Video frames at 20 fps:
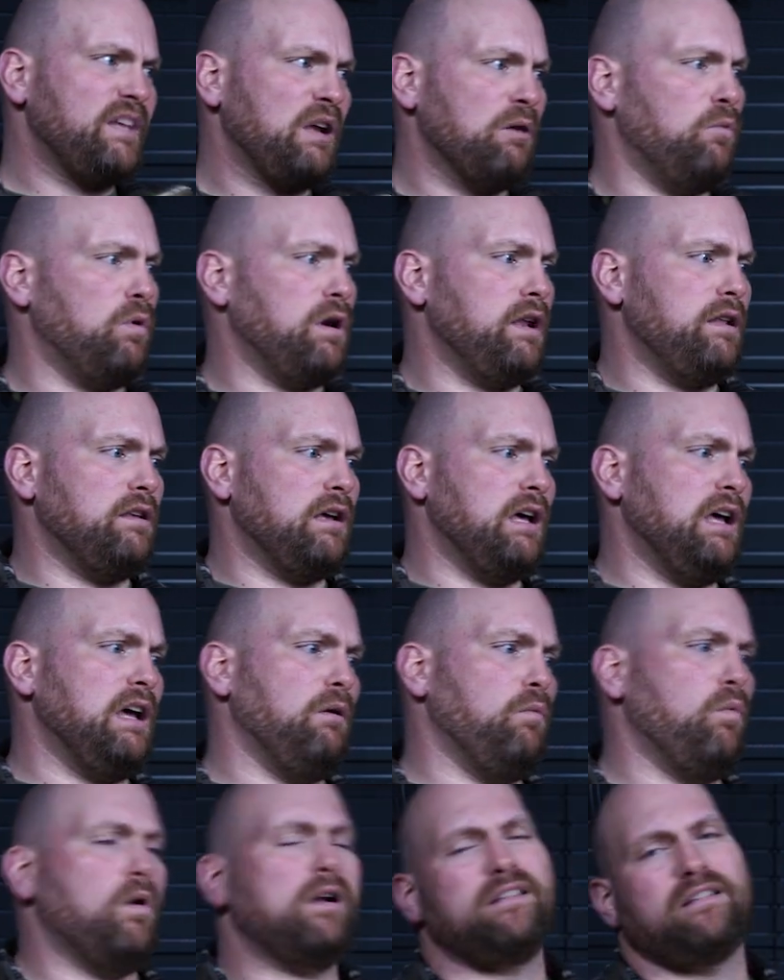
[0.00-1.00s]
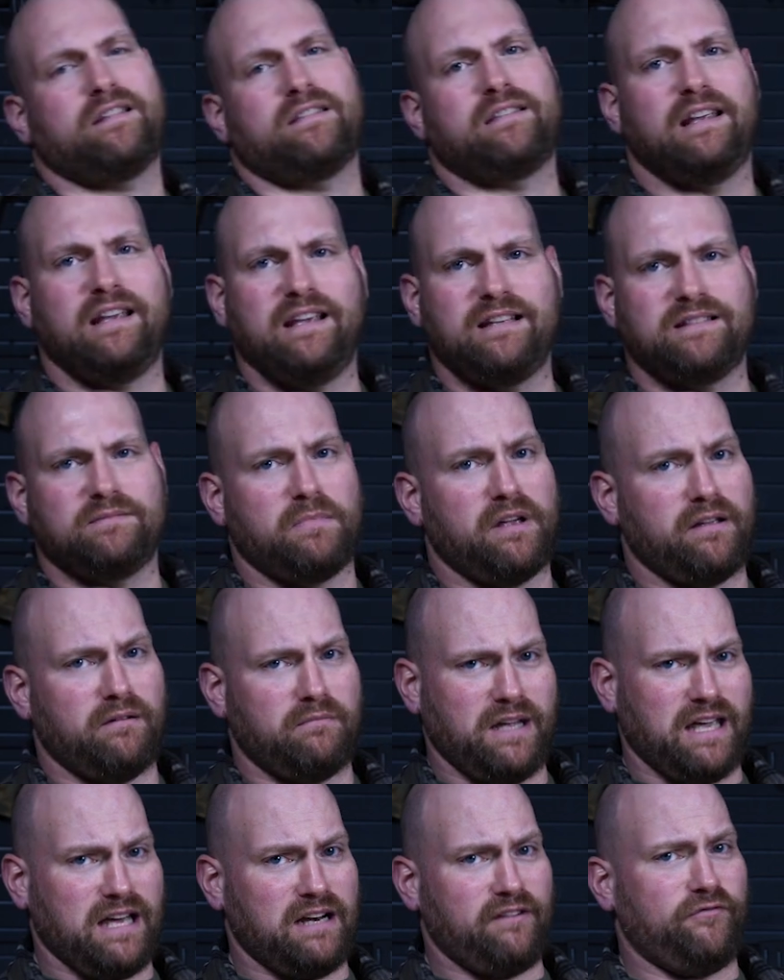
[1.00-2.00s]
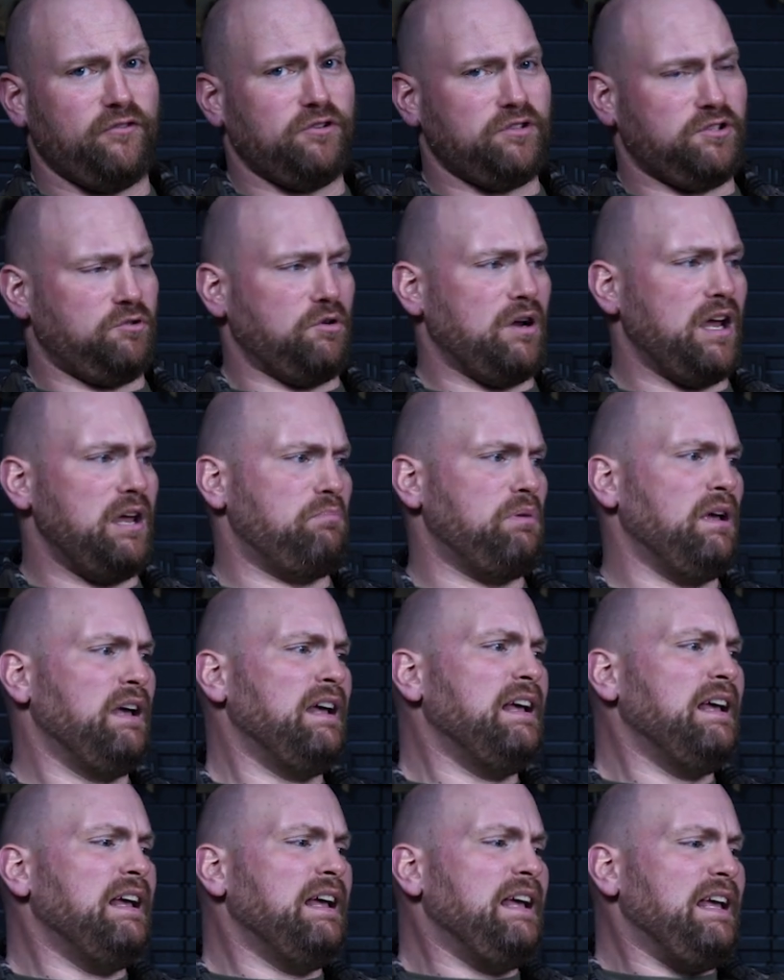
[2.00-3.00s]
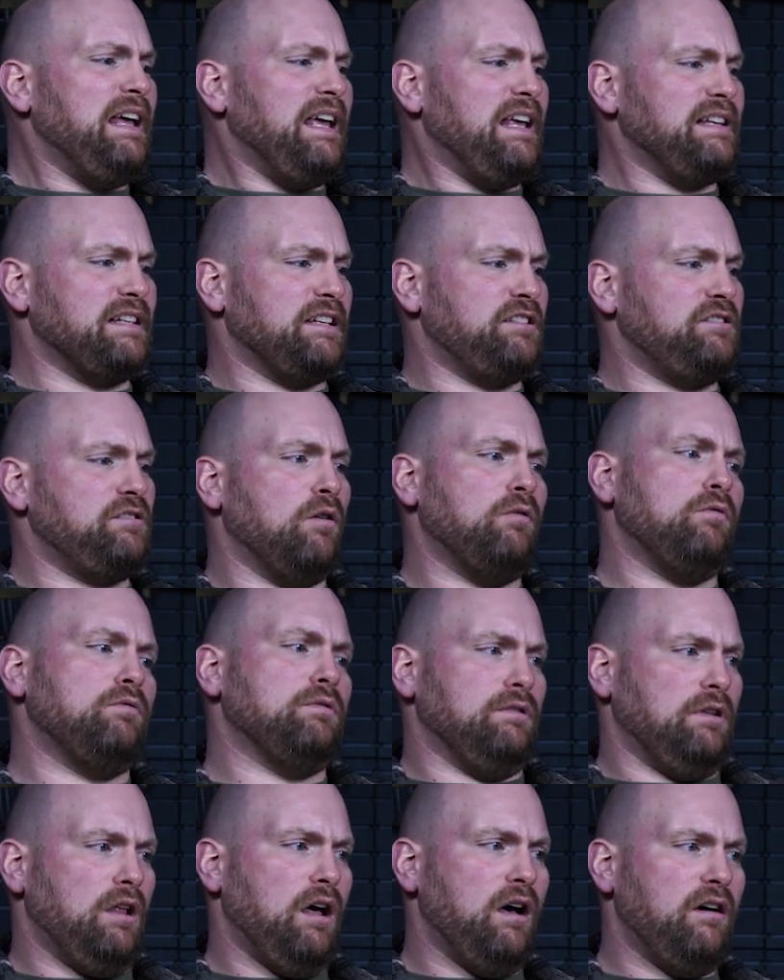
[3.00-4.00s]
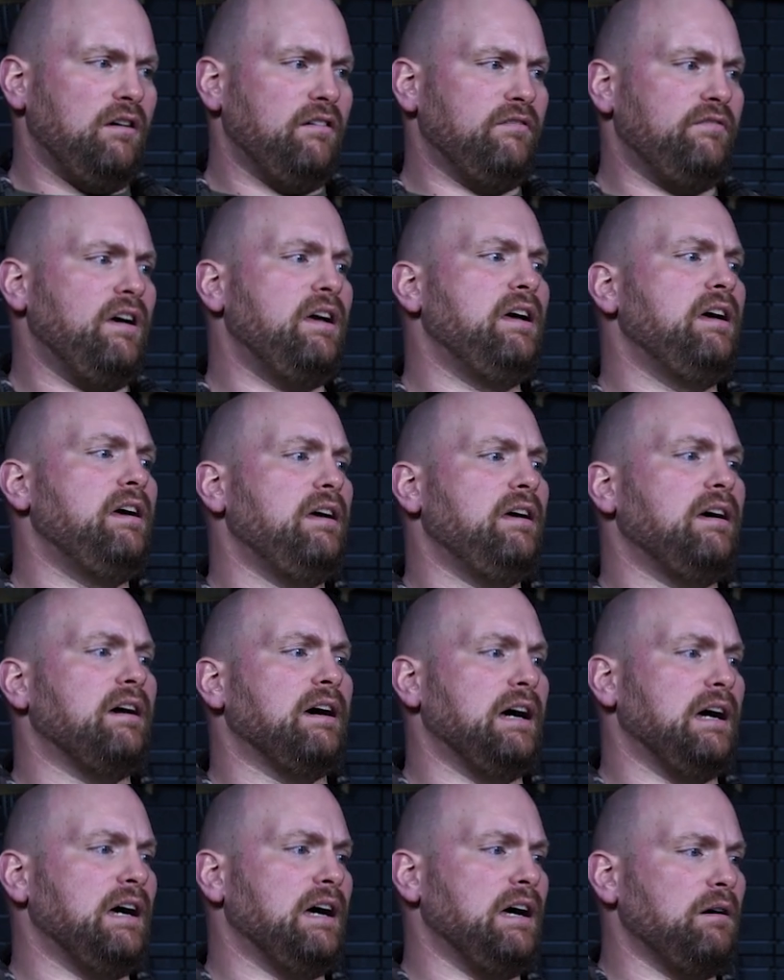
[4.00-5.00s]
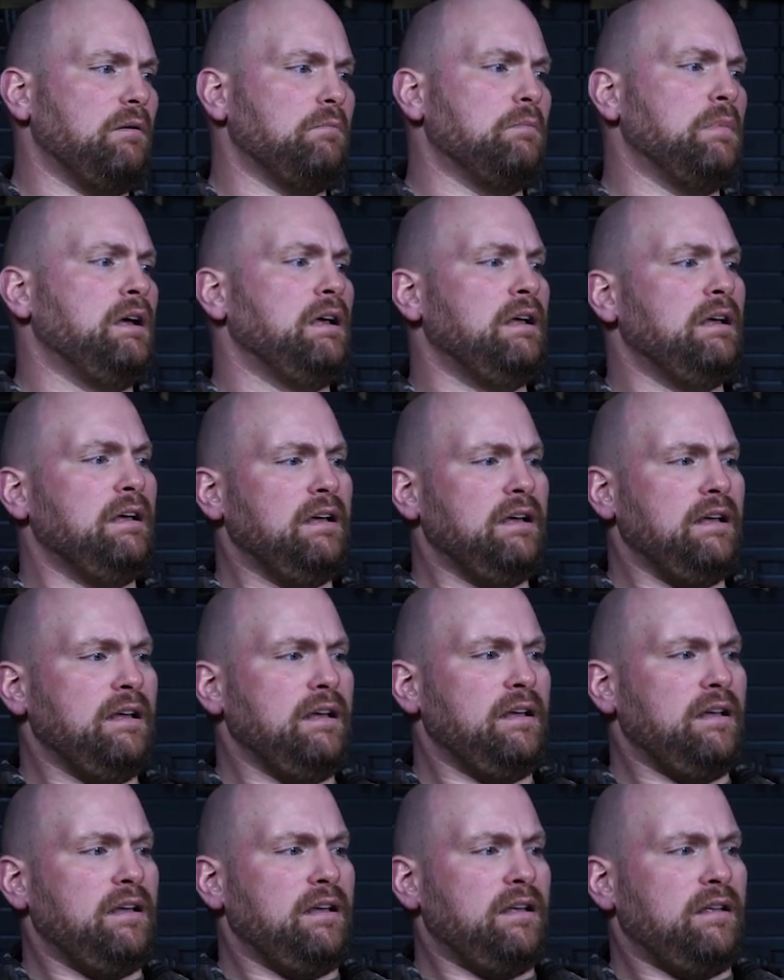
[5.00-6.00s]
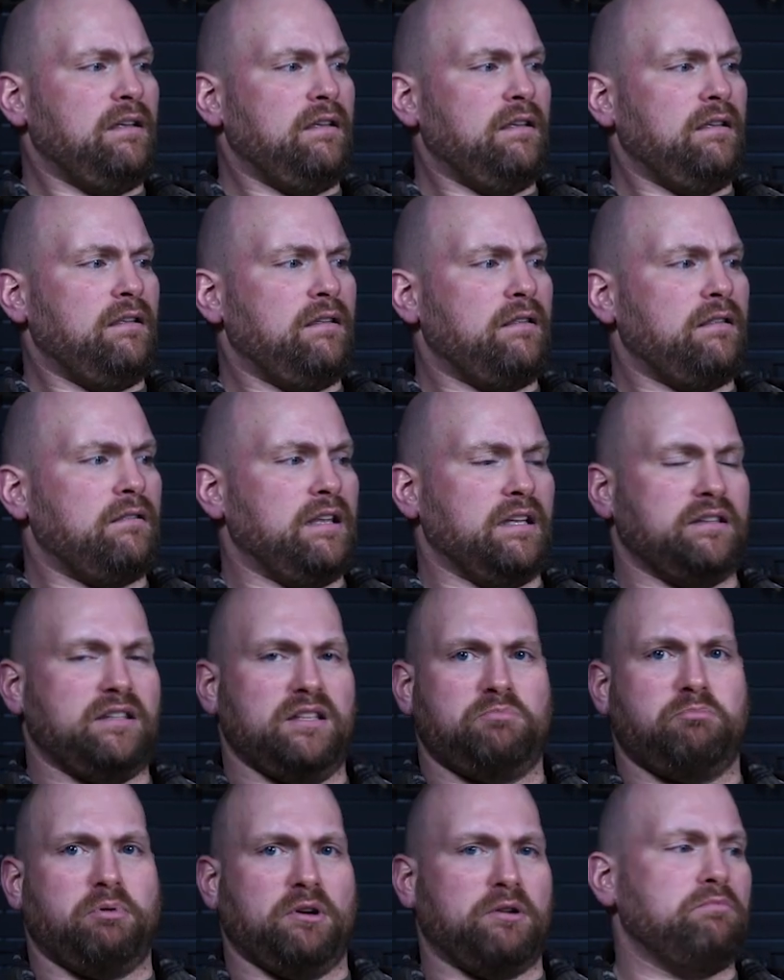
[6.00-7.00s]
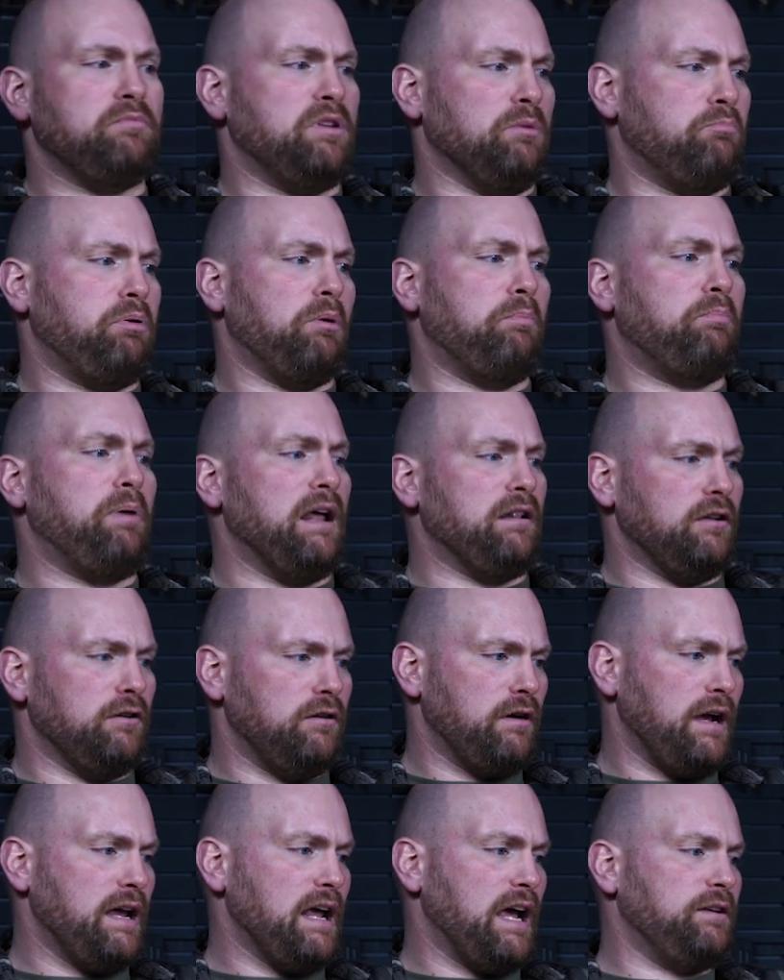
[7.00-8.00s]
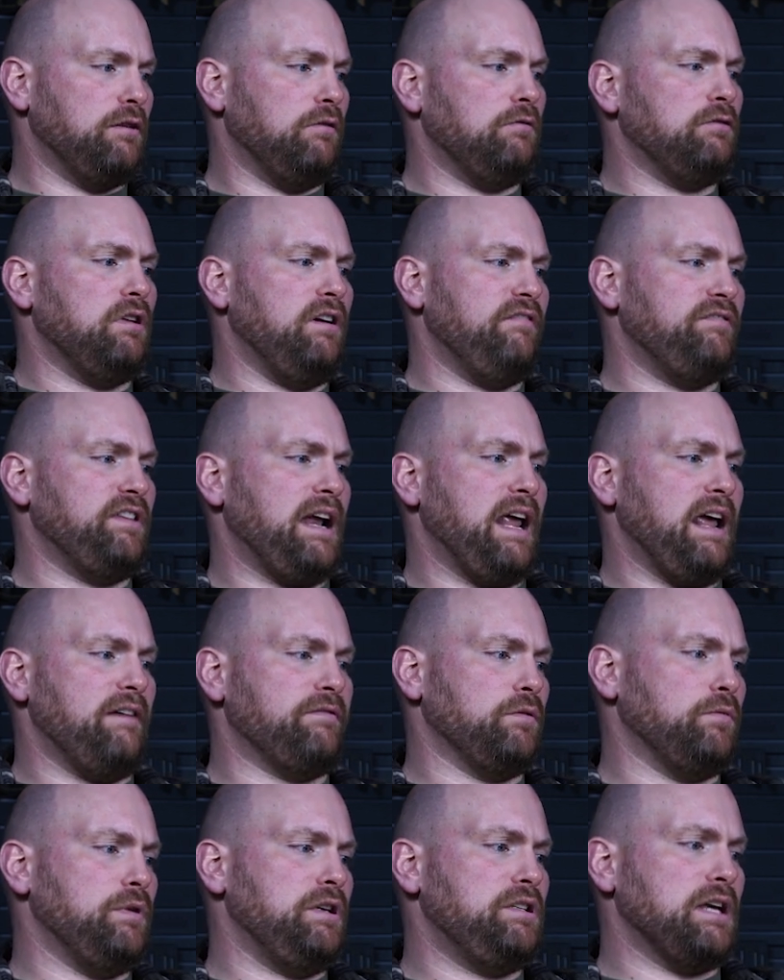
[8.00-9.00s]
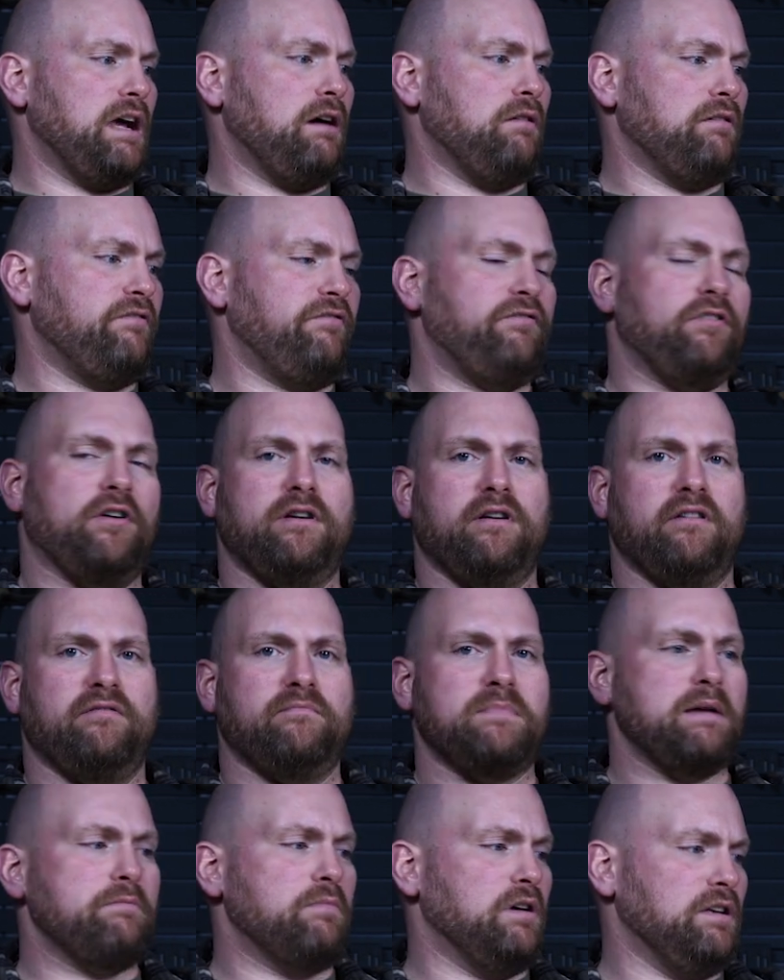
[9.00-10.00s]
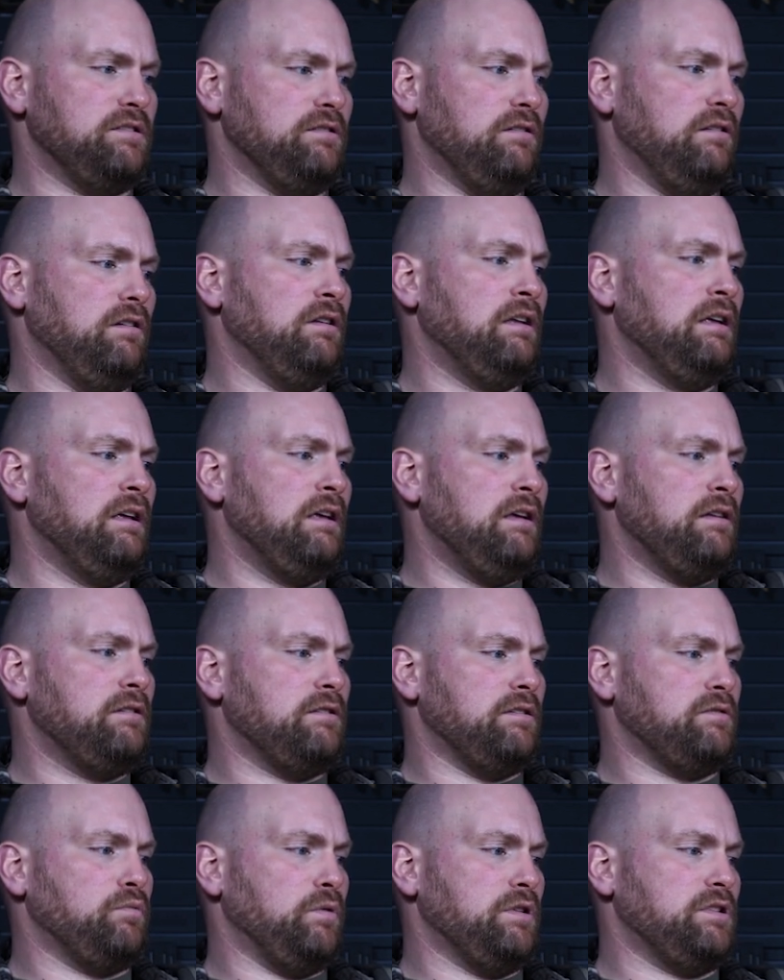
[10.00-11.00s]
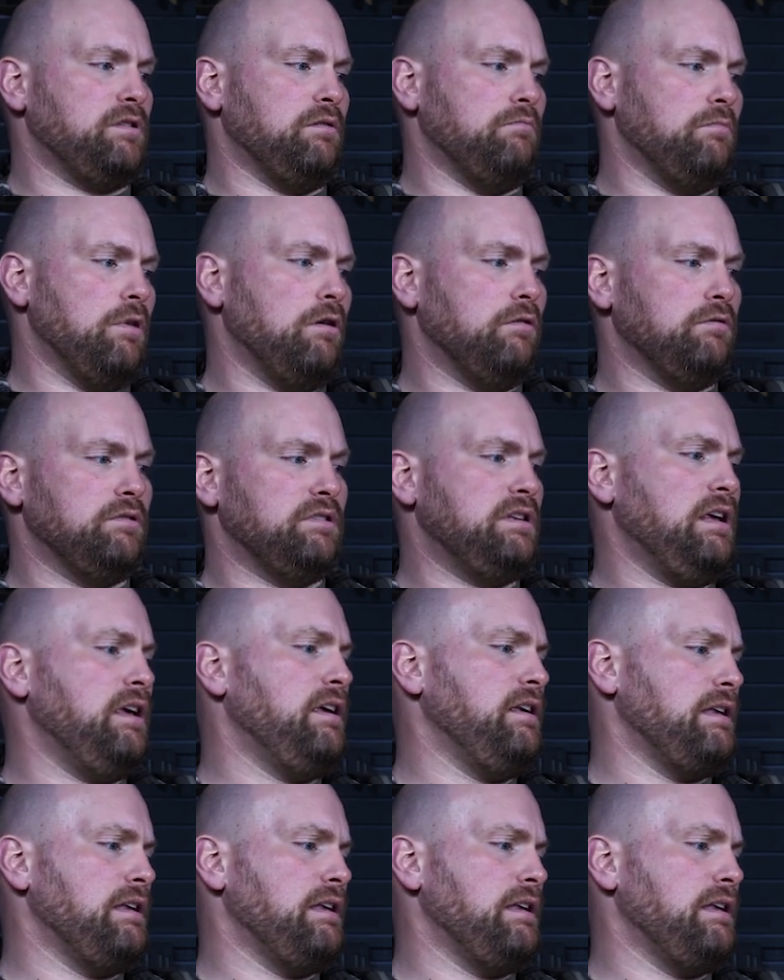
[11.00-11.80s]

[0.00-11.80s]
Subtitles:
One of the things, my kind of first gripe, is I don't love that the propeller, right? I don't love that I have to reach out in front of my muzzle to switch the modes.